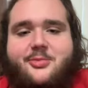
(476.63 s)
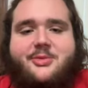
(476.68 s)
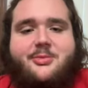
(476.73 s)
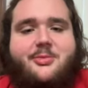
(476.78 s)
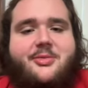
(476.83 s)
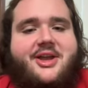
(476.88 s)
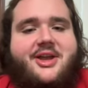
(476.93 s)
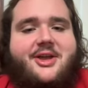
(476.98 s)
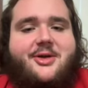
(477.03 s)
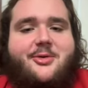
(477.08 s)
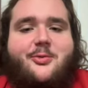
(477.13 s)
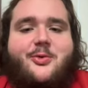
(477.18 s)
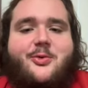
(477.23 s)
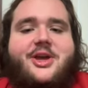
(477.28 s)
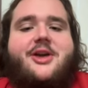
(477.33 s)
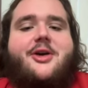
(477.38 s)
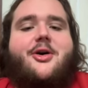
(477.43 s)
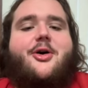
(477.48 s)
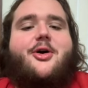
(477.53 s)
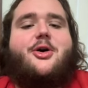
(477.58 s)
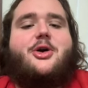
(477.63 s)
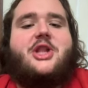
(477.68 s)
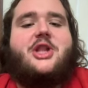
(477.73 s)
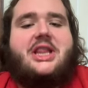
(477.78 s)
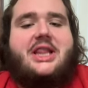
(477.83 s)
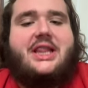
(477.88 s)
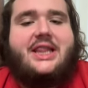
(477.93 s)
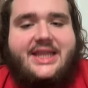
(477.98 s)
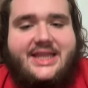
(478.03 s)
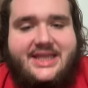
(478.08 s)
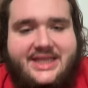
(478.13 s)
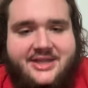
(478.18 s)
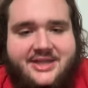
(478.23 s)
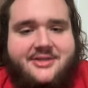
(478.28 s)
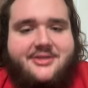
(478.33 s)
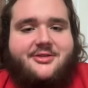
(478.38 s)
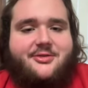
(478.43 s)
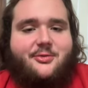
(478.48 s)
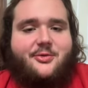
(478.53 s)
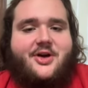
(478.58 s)
man, we are
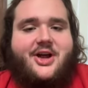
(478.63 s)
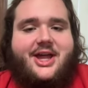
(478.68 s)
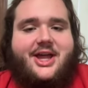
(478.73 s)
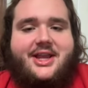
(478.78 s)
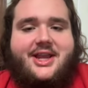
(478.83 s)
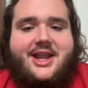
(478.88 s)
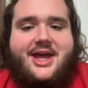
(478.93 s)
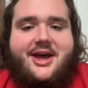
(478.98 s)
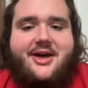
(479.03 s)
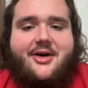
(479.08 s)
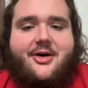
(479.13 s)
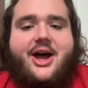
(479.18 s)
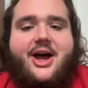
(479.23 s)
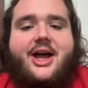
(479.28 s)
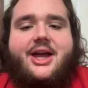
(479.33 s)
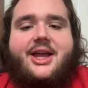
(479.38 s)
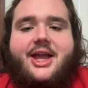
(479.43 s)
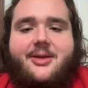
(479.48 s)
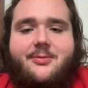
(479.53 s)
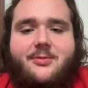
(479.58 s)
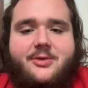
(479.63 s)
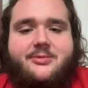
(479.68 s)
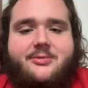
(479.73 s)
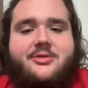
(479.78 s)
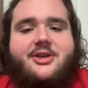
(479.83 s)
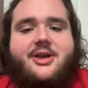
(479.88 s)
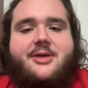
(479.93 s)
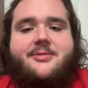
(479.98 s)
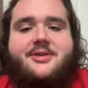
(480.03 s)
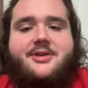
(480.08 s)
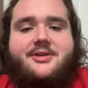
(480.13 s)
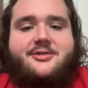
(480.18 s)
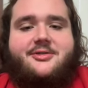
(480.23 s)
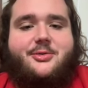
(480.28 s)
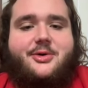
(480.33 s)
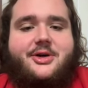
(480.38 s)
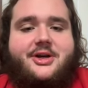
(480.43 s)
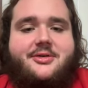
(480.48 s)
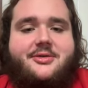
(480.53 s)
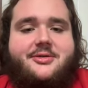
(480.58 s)
linked right now. I gave them 7 as
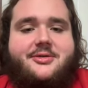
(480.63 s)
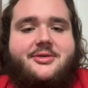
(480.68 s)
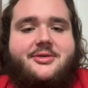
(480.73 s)
well.